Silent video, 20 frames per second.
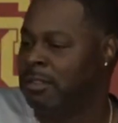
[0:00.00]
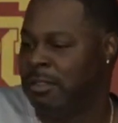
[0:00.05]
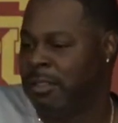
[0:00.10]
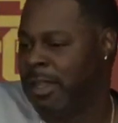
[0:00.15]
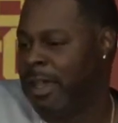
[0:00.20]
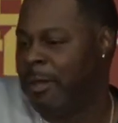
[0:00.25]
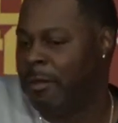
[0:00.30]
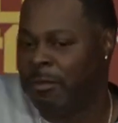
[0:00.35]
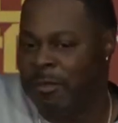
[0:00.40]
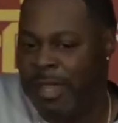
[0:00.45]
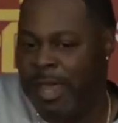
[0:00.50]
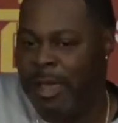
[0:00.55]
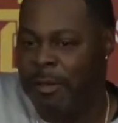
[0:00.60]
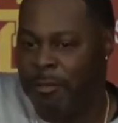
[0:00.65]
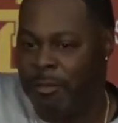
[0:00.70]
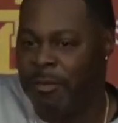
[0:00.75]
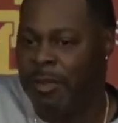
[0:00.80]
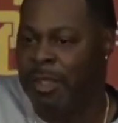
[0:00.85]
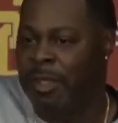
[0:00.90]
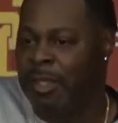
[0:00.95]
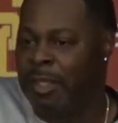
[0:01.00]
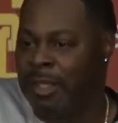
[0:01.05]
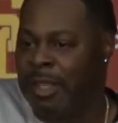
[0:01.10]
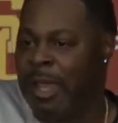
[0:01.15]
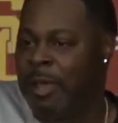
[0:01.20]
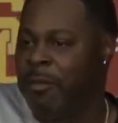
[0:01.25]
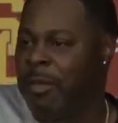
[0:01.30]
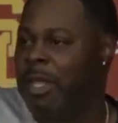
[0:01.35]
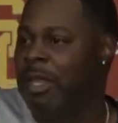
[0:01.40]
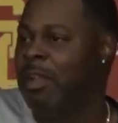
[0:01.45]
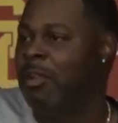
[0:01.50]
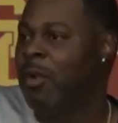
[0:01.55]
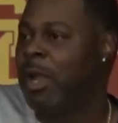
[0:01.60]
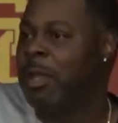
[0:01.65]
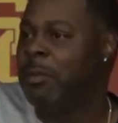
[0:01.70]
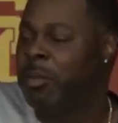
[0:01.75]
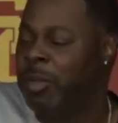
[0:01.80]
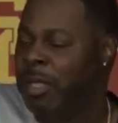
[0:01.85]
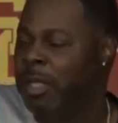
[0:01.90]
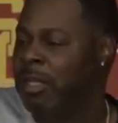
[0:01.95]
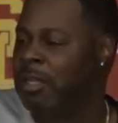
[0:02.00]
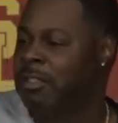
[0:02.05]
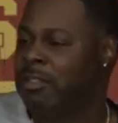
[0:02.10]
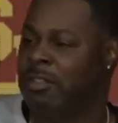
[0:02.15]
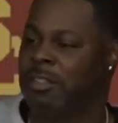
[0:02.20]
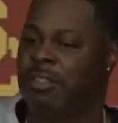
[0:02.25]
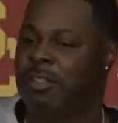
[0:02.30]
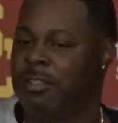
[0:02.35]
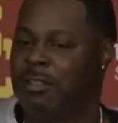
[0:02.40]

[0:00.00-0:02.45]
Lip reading: Not many great players